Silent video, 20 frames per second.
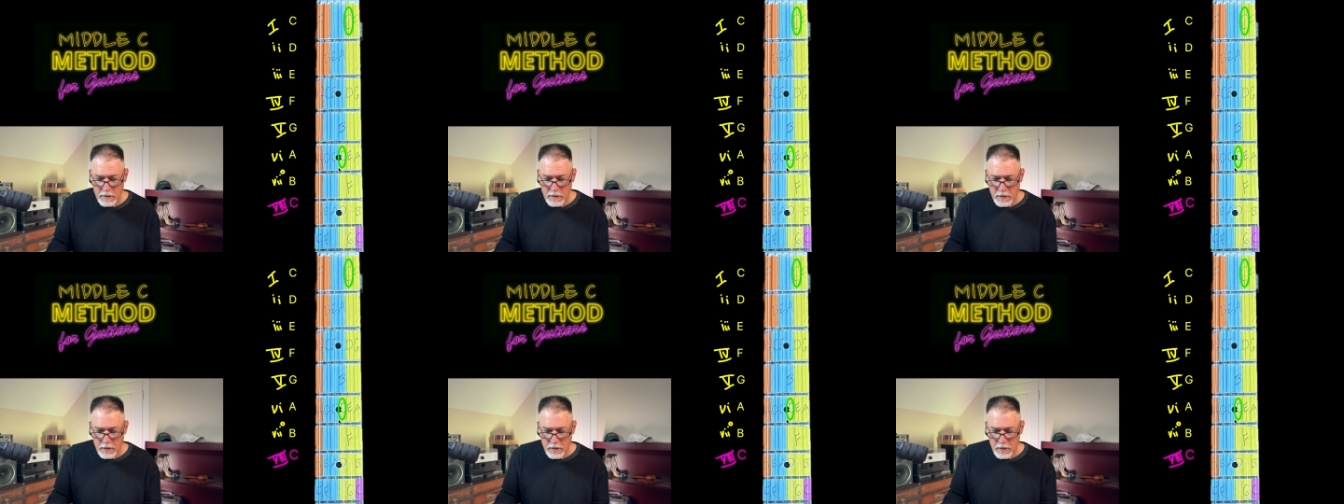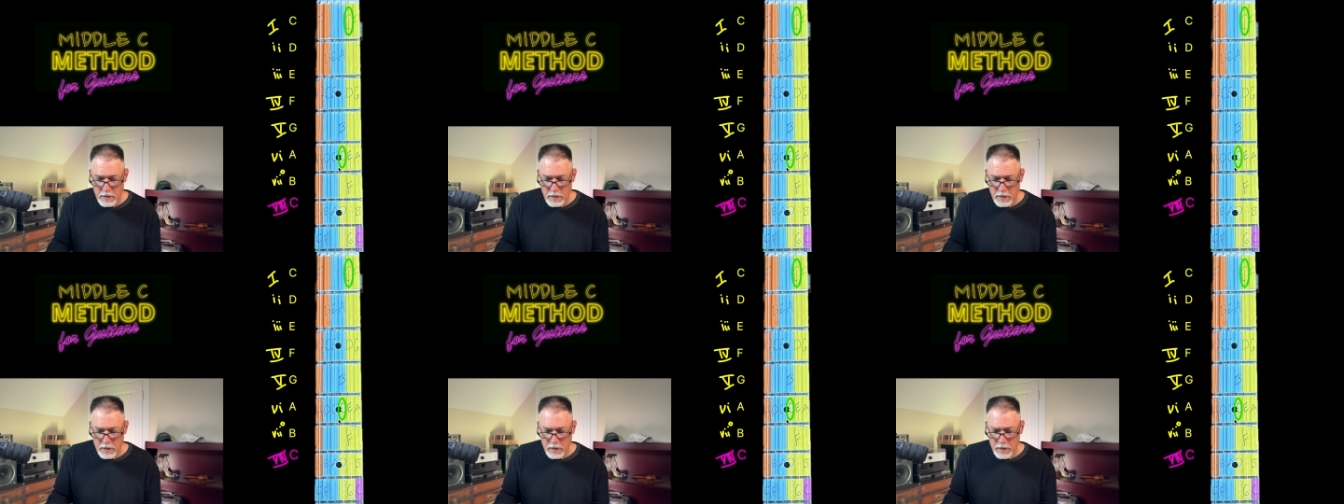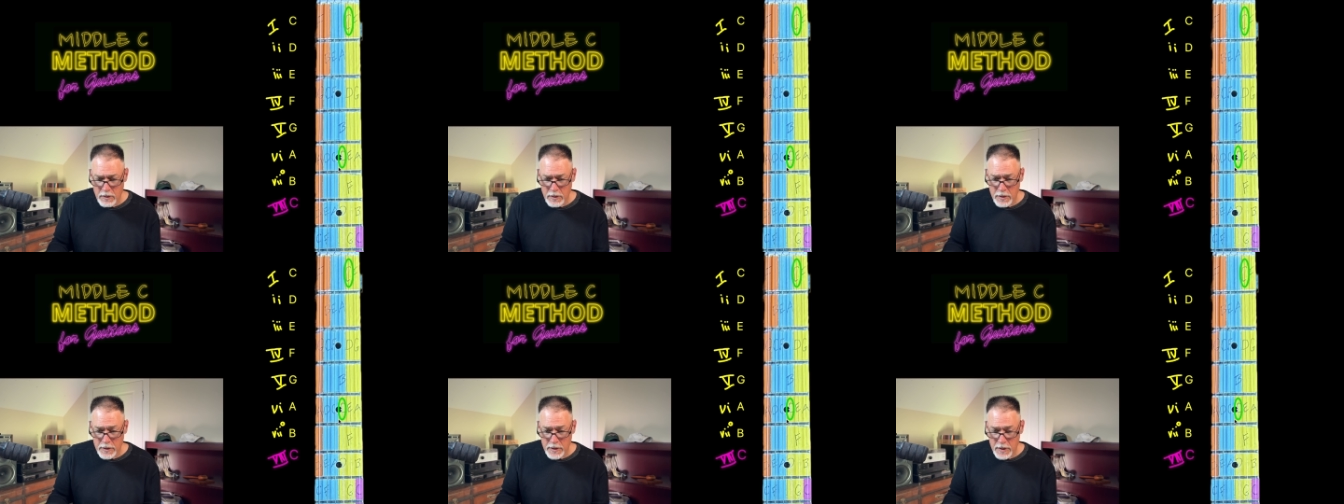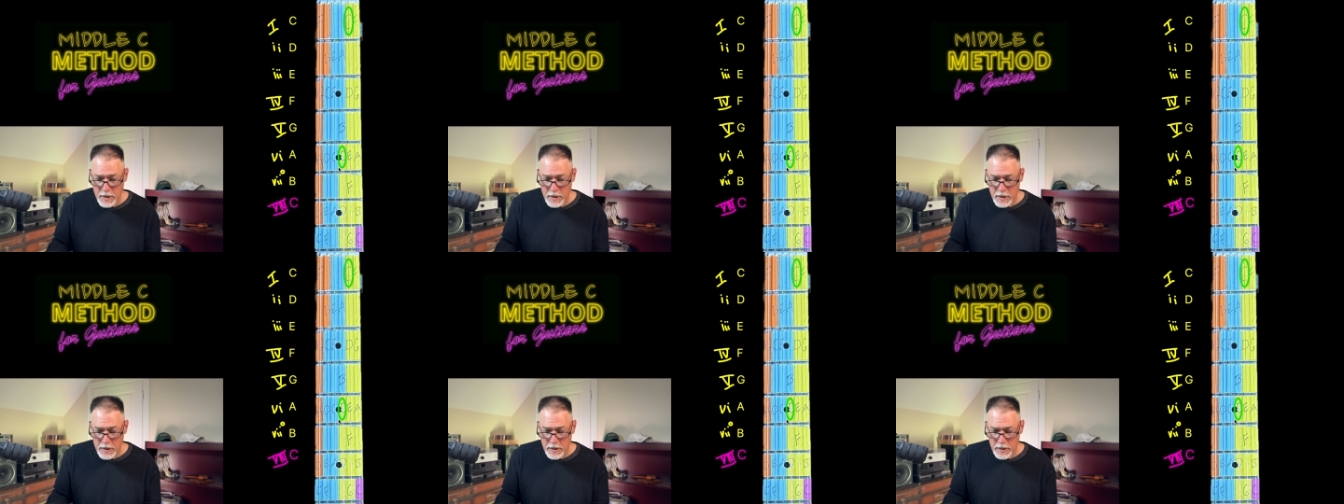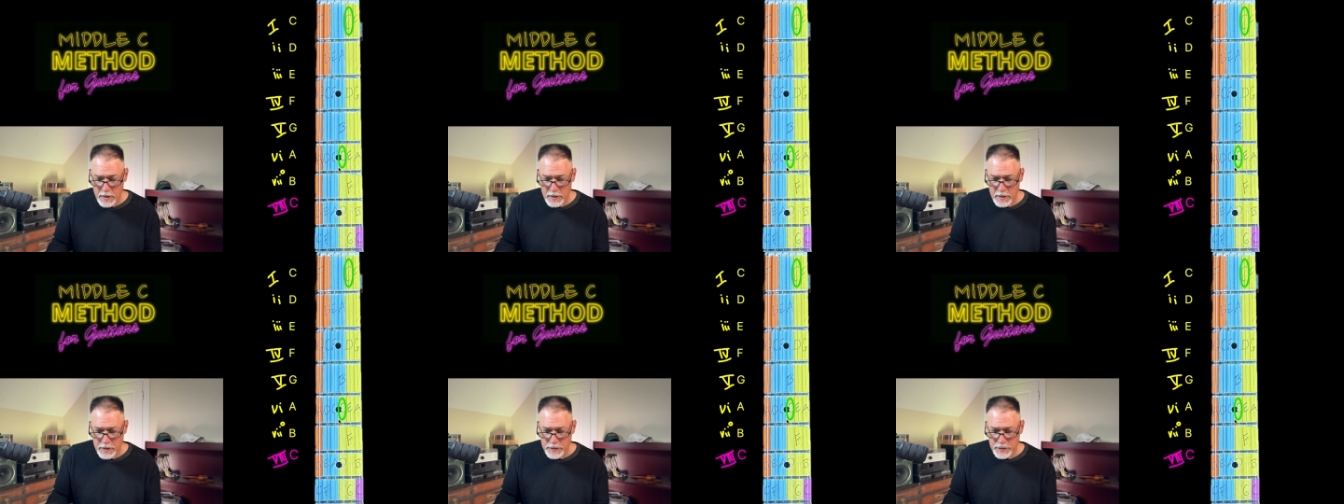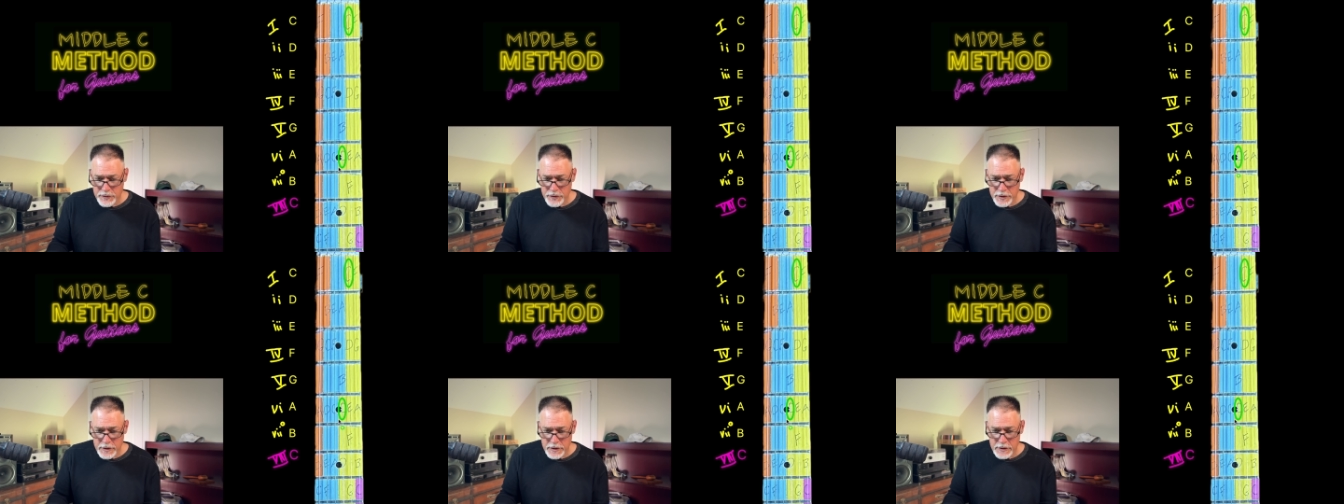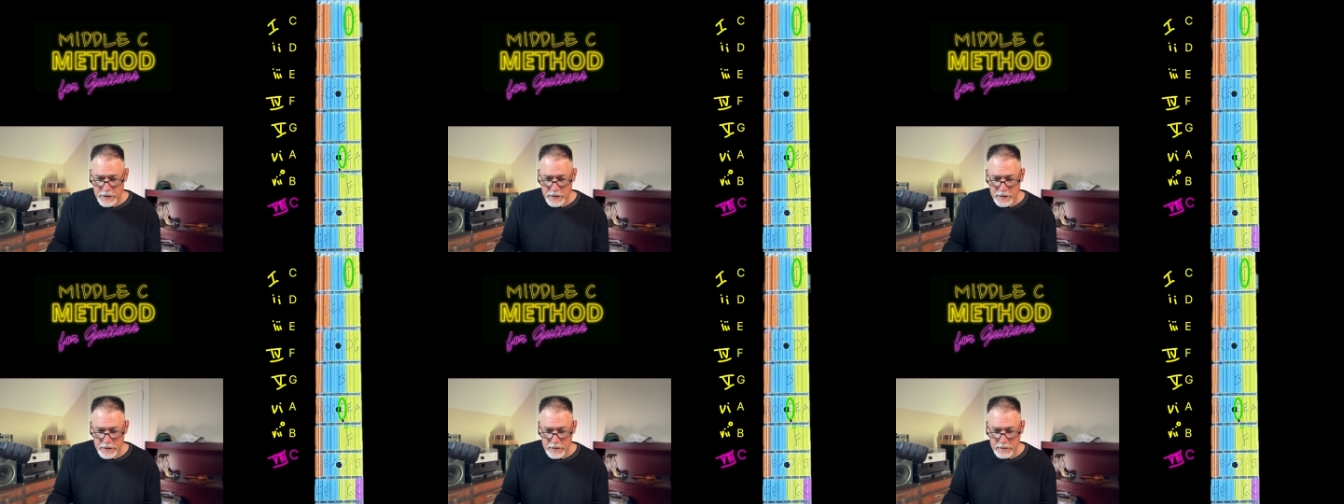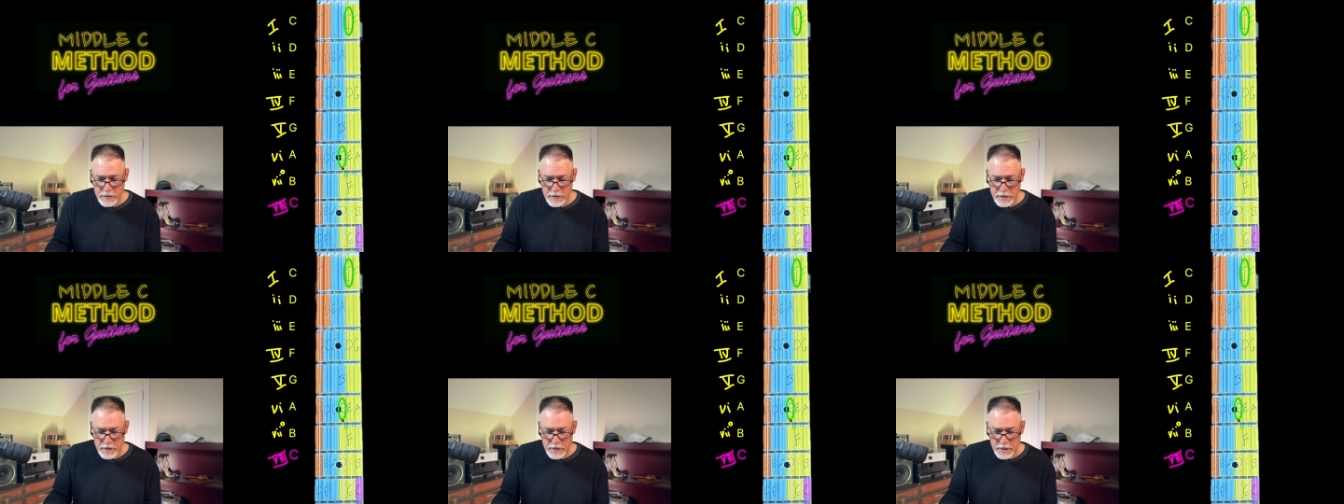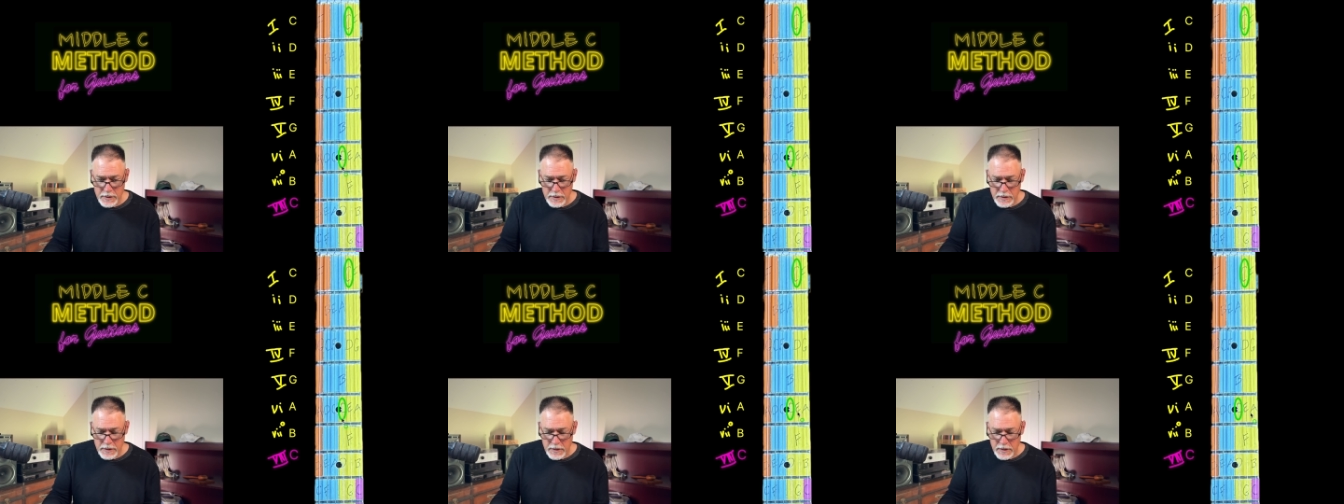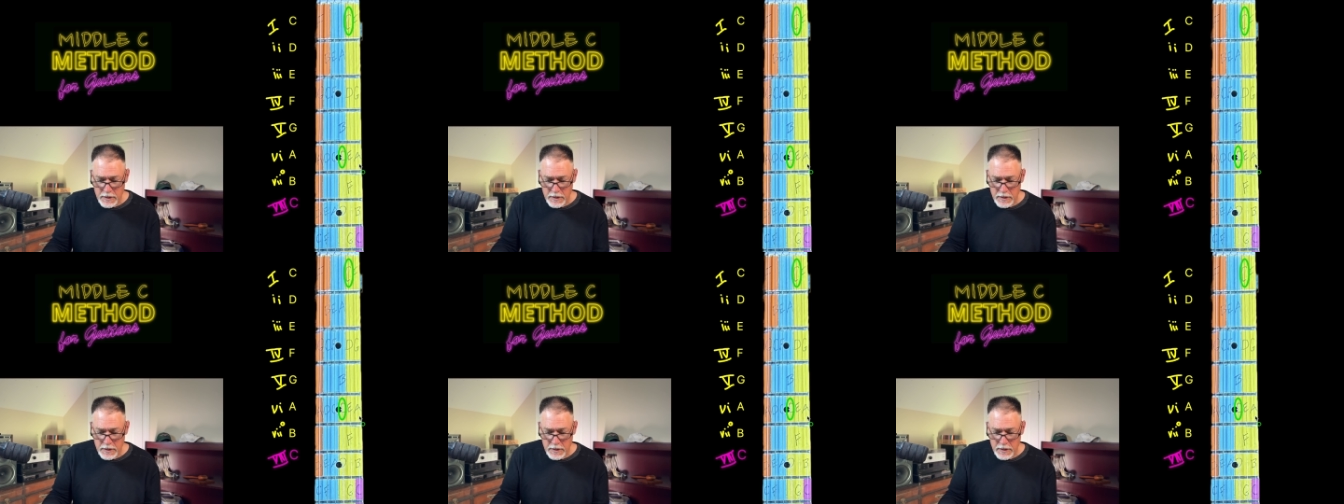on the G string.